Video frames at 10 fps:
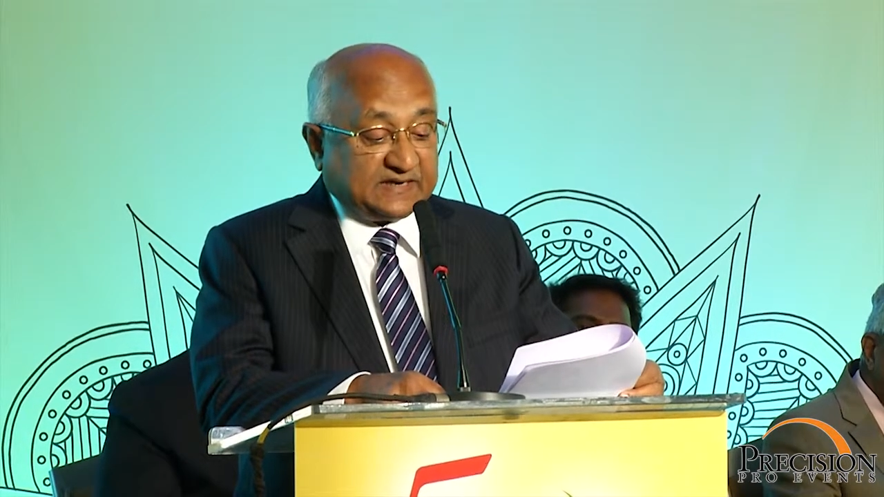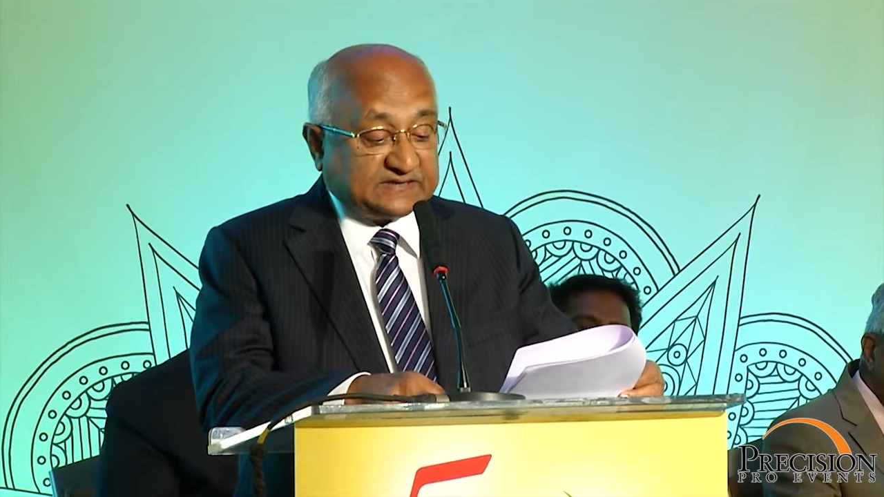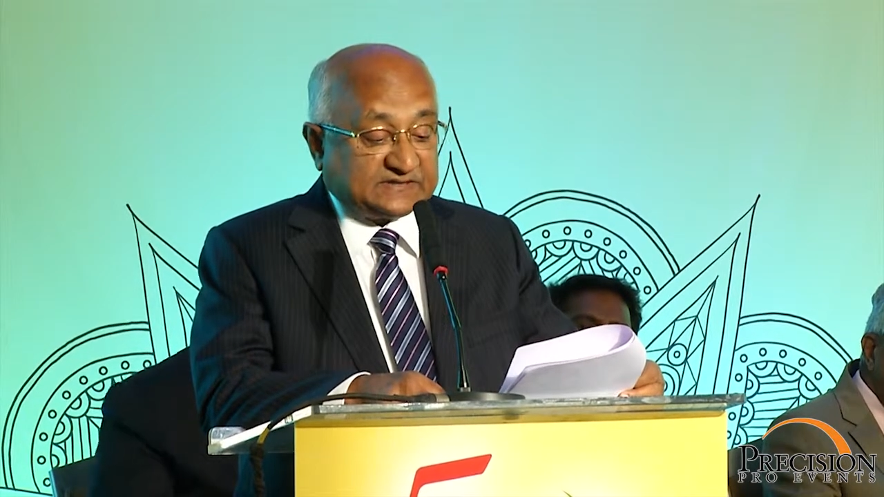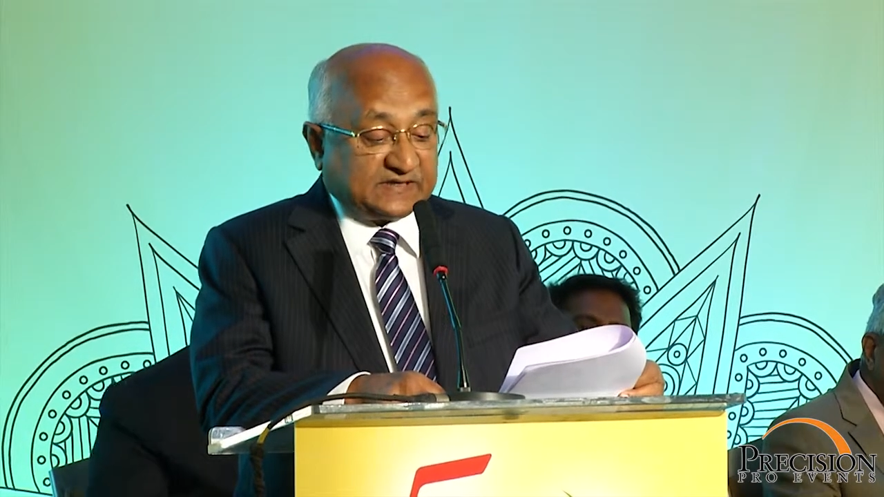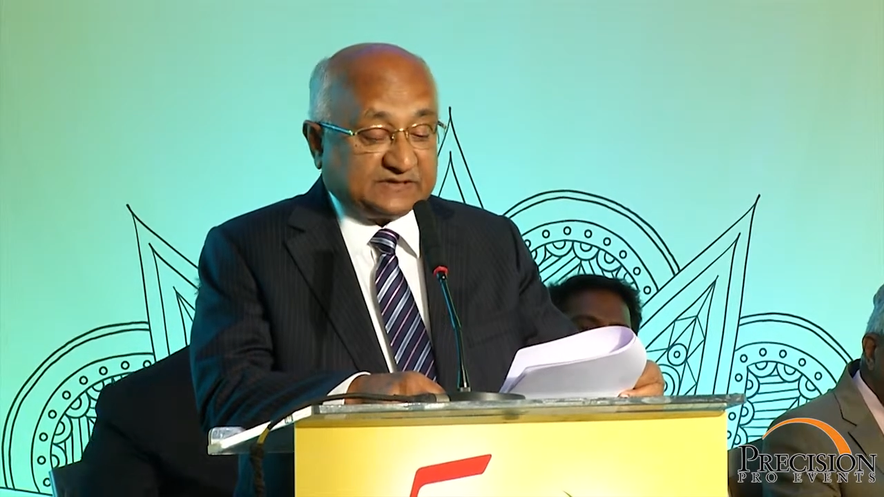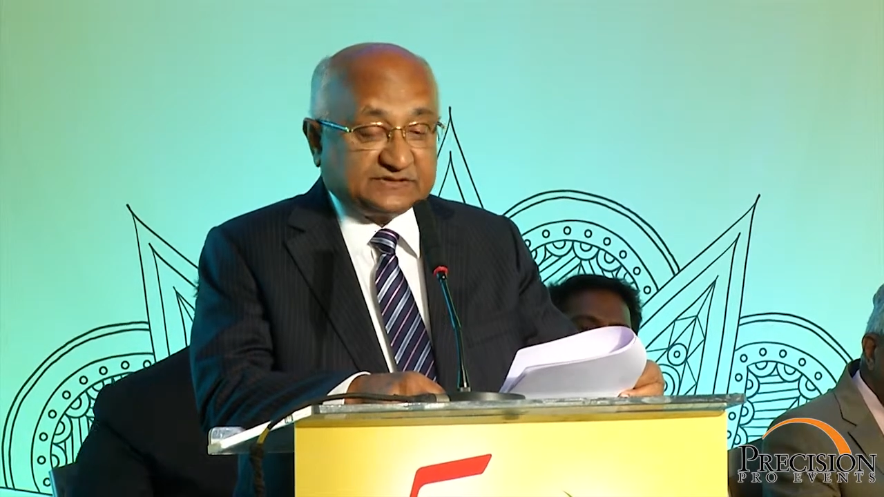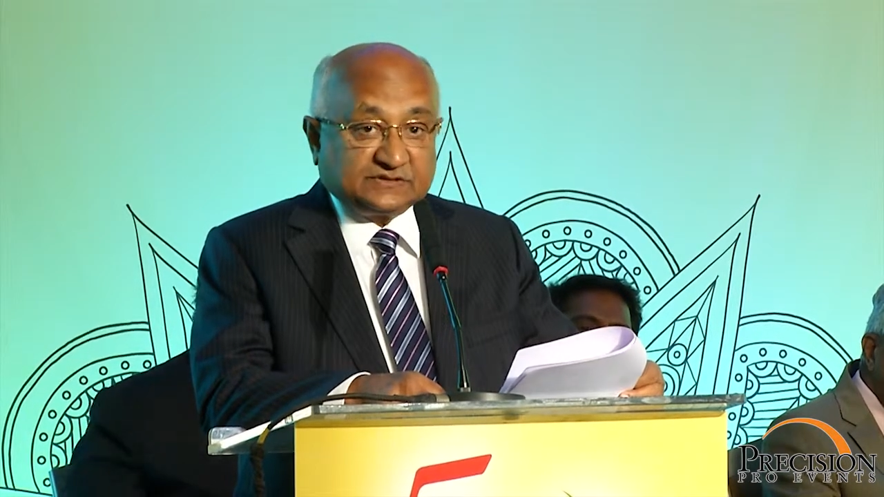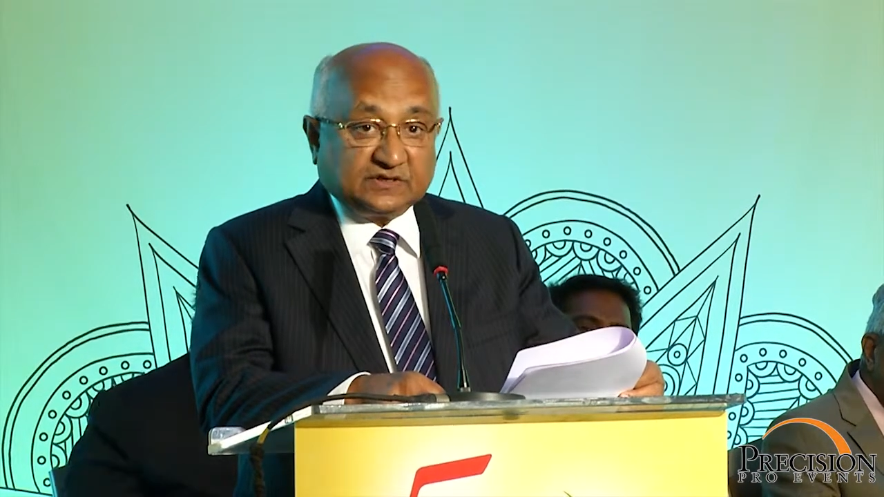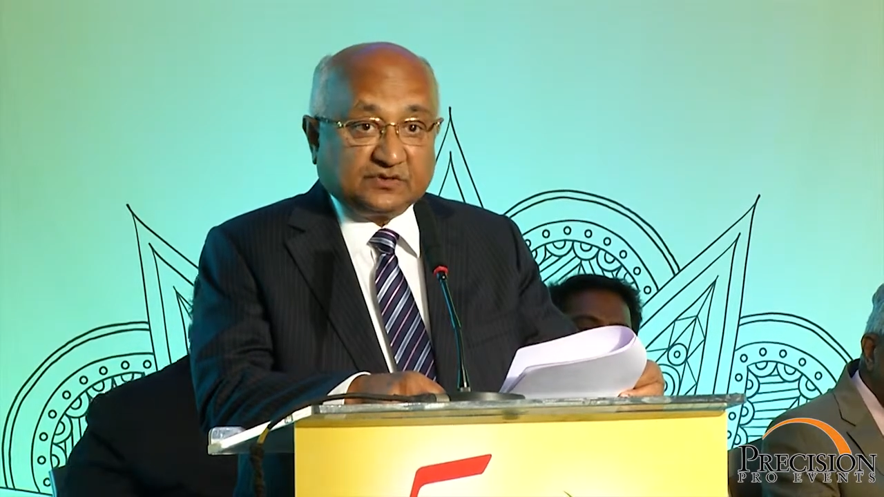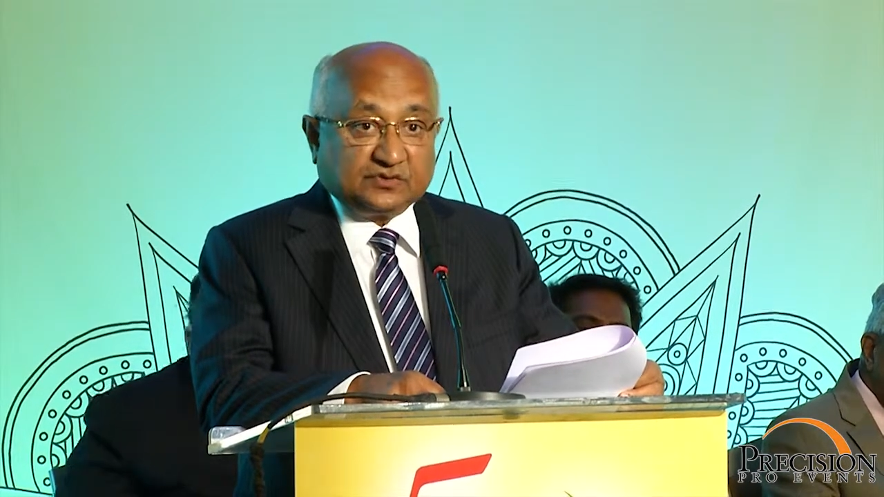
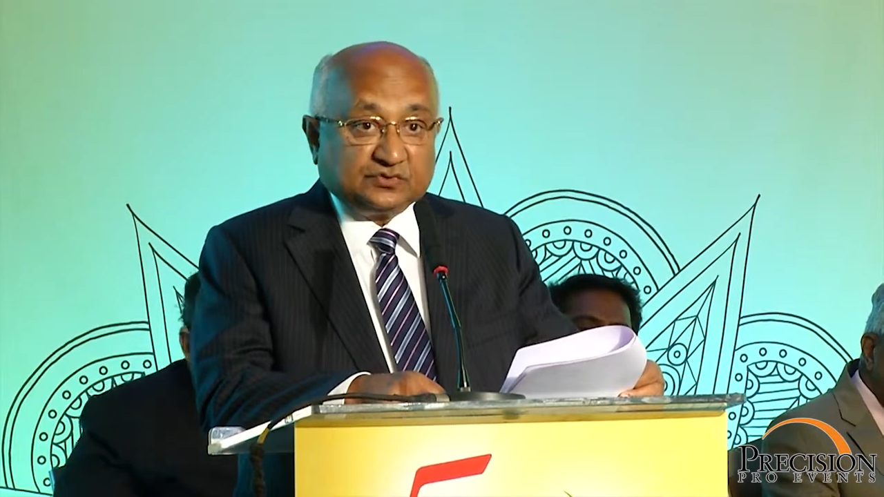concerns